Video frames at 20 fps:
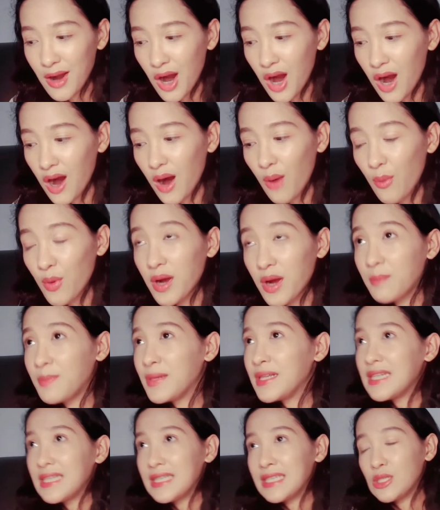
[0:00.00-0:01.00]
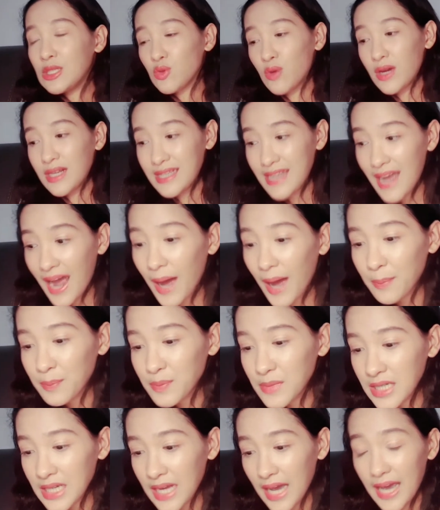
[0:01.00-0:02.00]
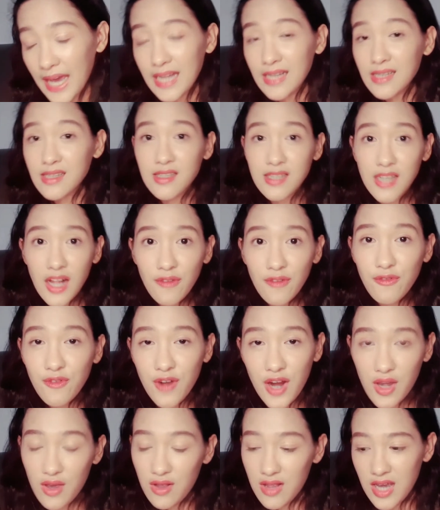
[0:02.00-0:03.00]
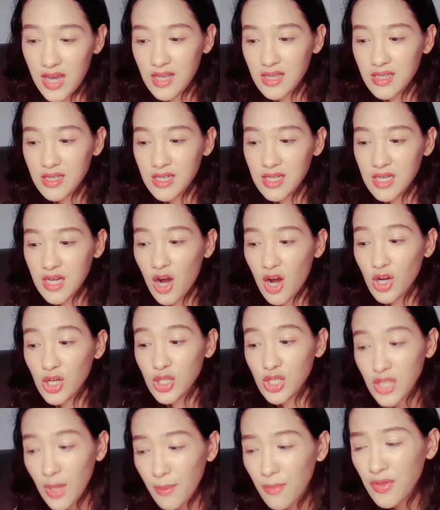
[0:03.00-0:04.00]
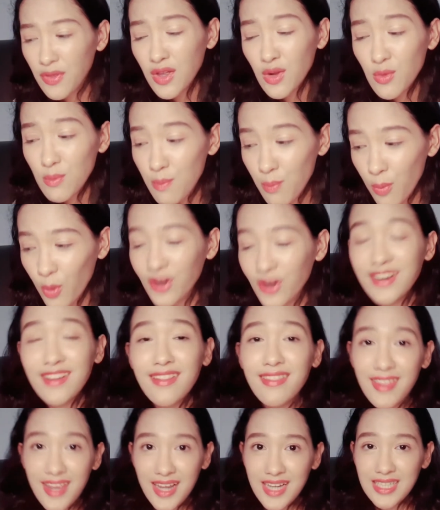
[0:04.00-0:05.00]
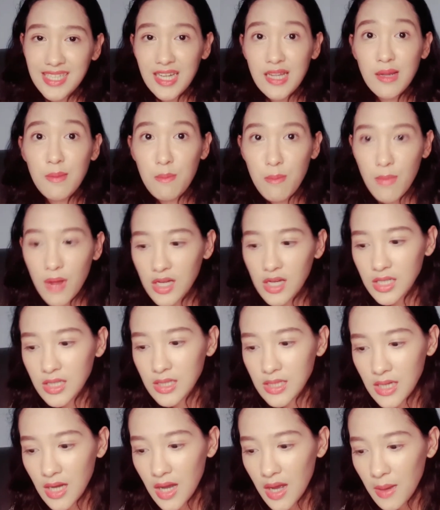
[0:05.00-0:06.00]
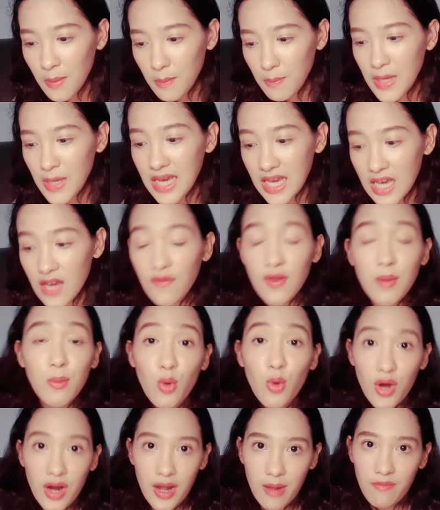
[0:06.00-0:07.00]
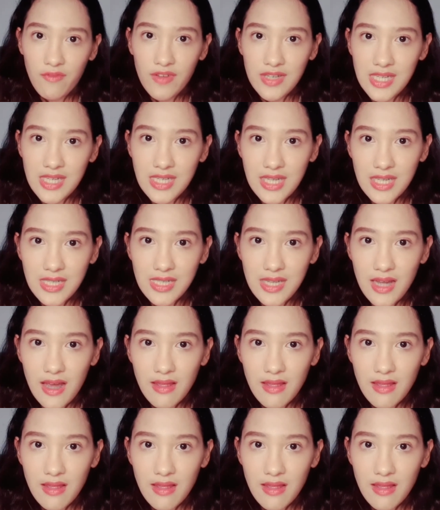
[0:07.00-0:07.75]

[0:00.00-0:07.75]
Our ability to adapt and self-regulate are some of the important things that must be given more emphasis instead.